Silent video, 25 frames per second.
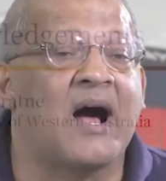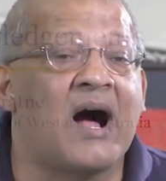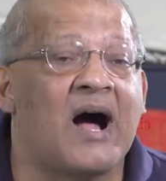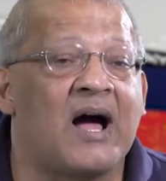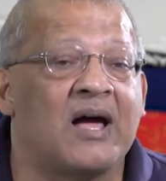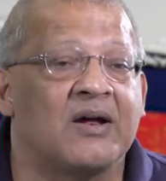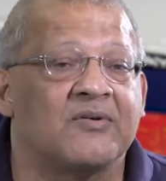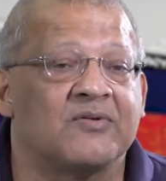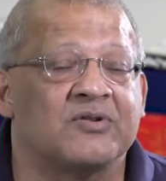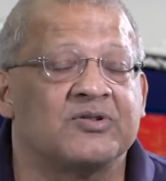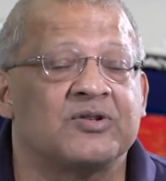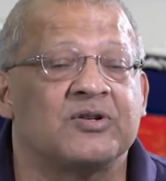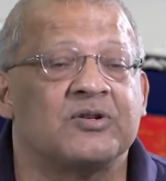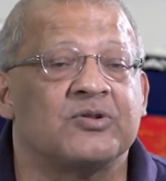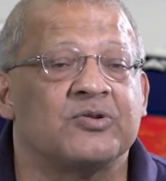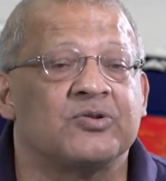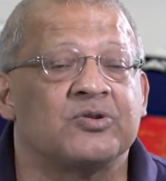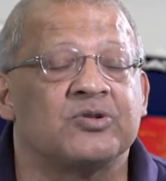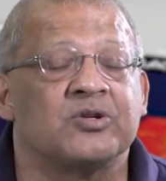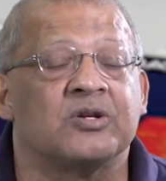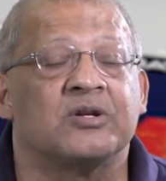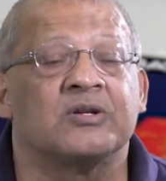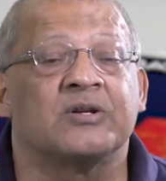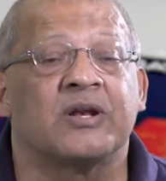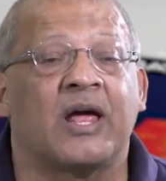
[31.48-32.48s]
a higher
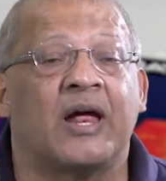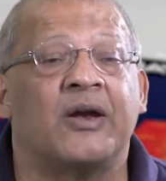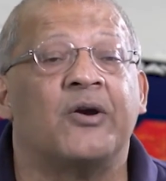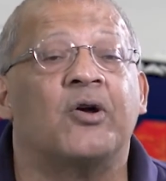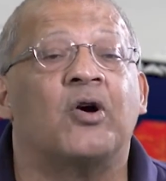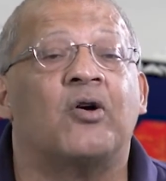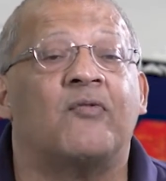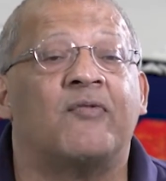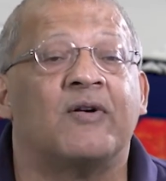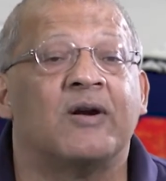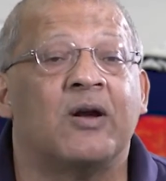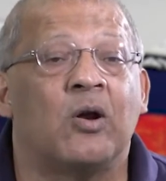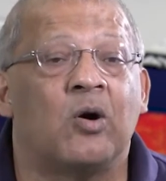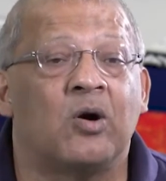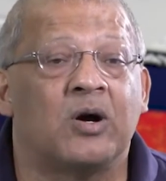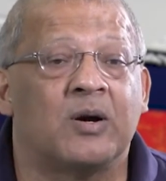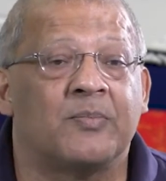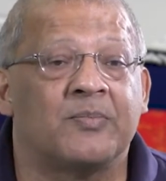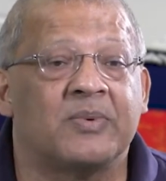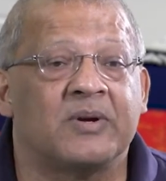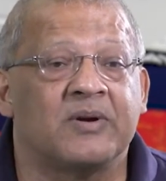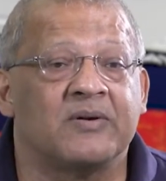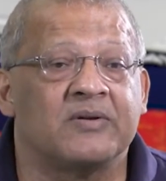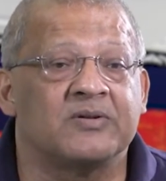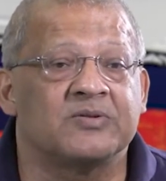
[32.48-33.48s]
resolution and over long
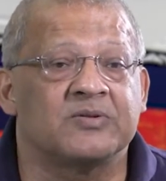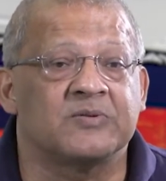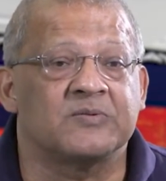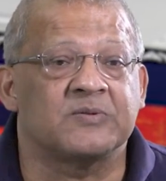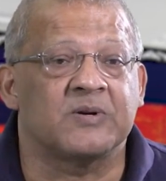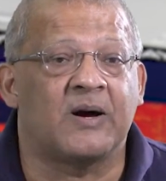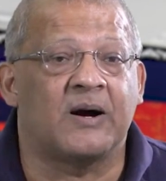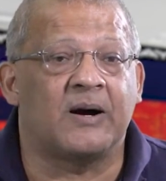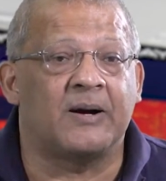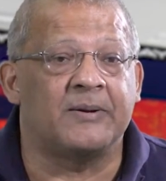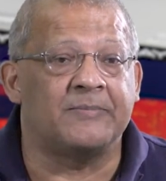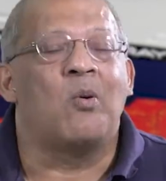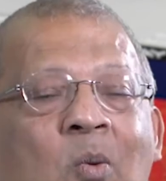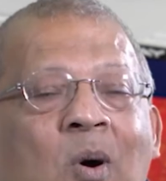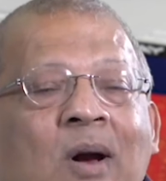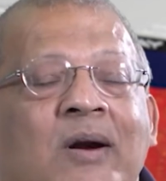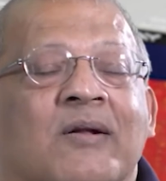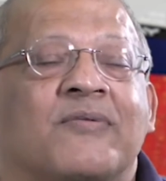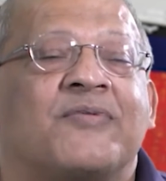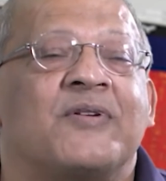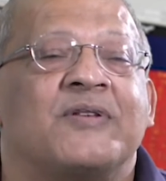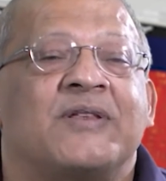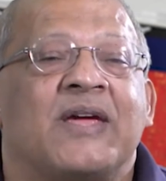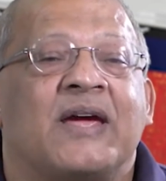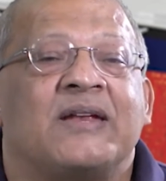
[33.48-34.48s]
periods of time. One
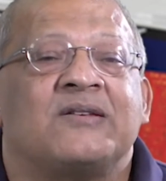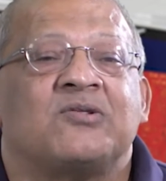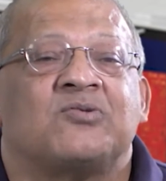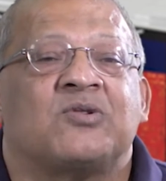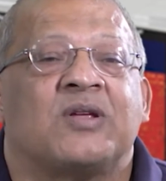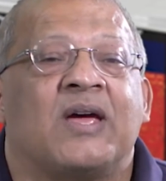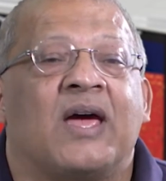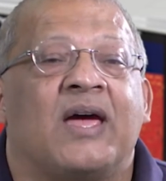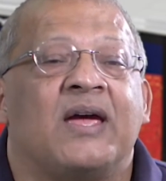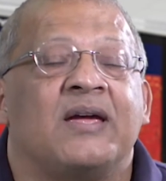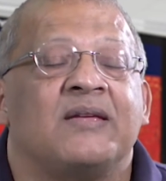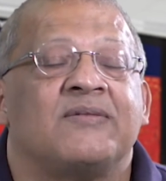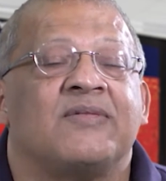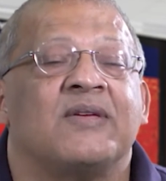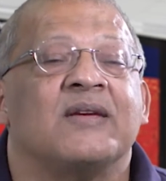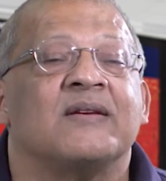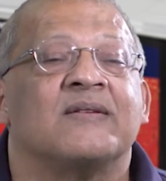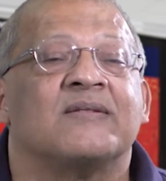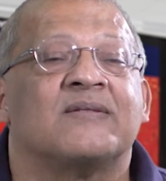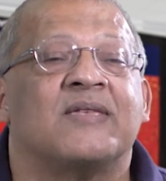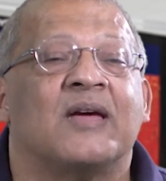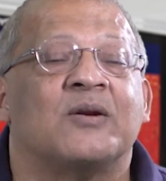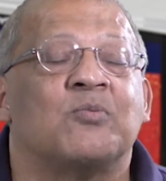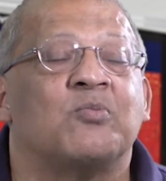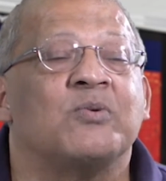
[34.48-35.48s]
of the day-to-day
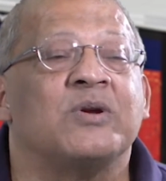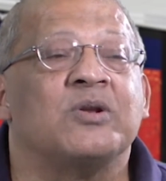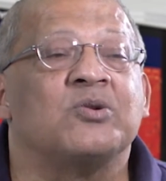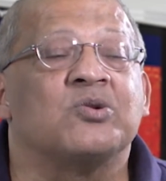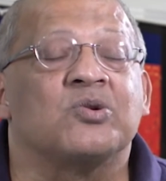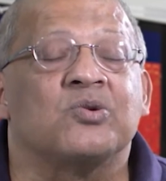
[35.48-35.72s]
things that we